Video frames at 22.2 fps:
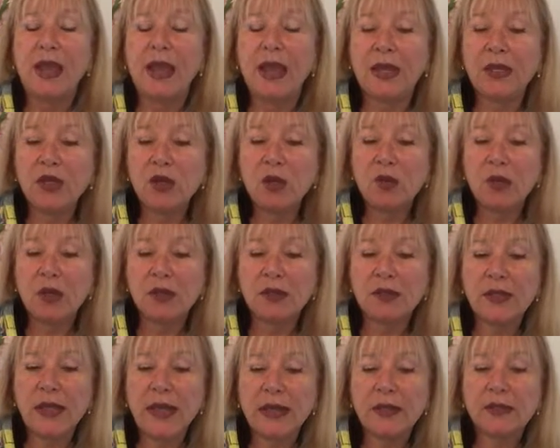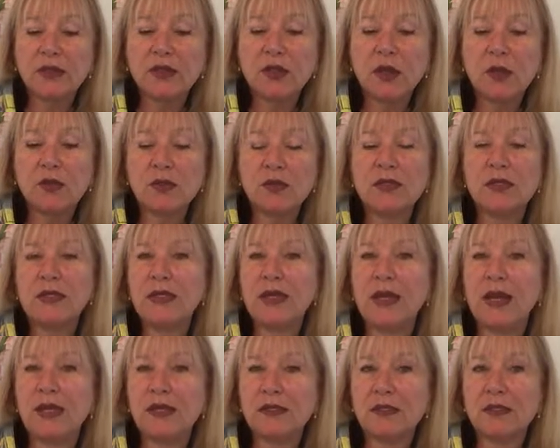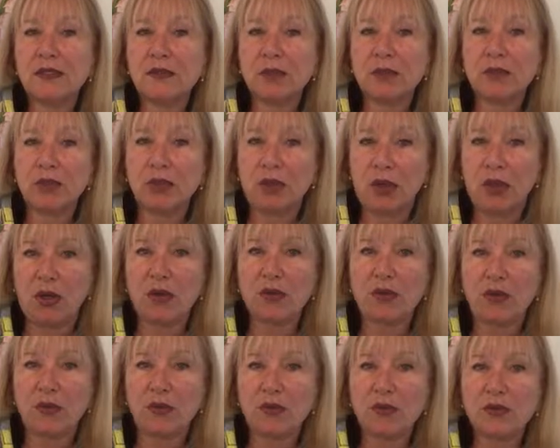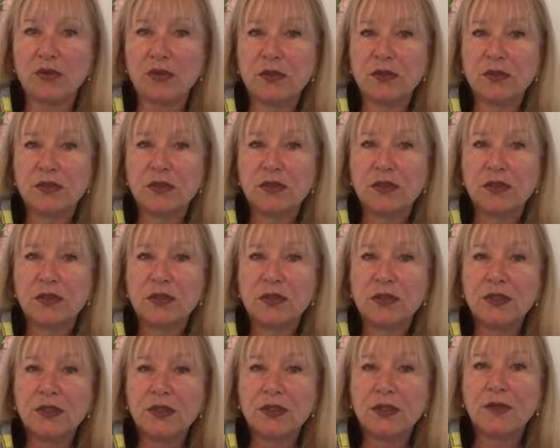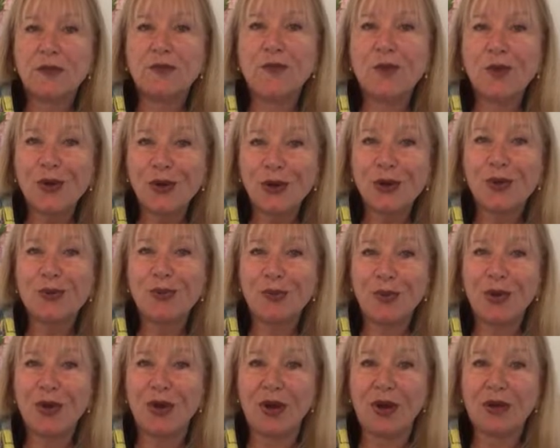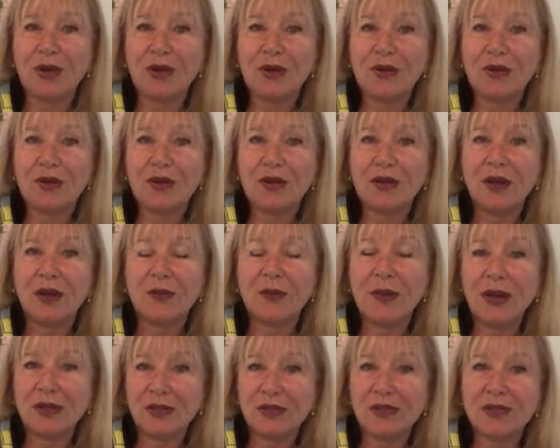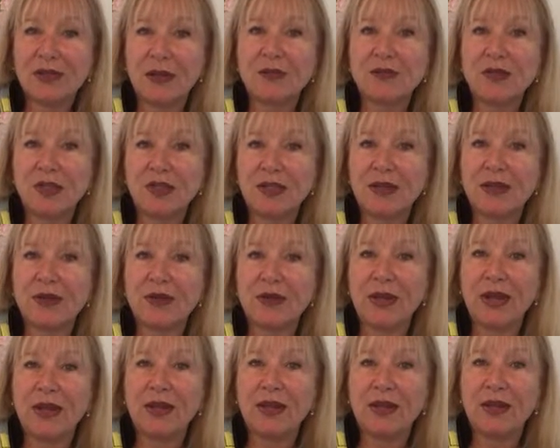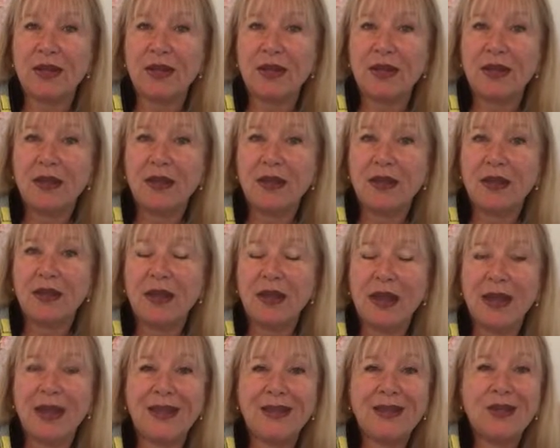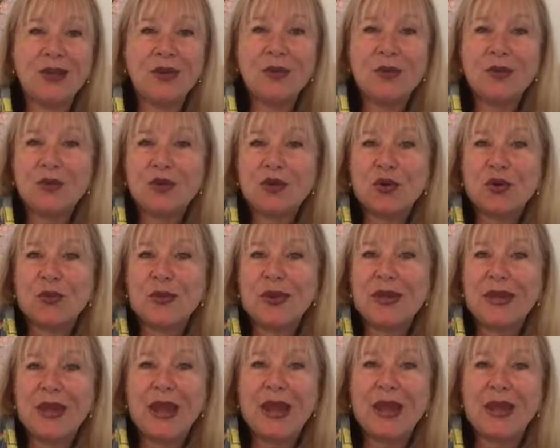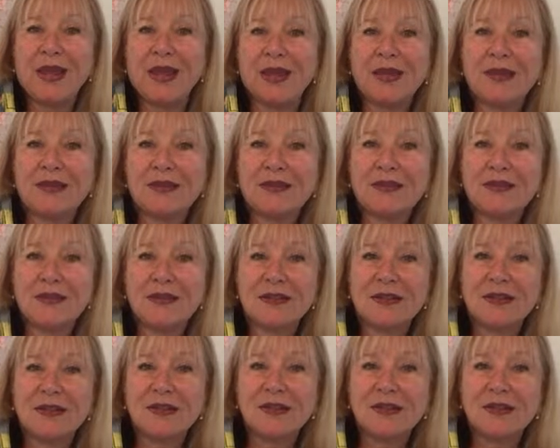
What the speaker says: And you collect those guest bloggers for your book around a subject area, and you create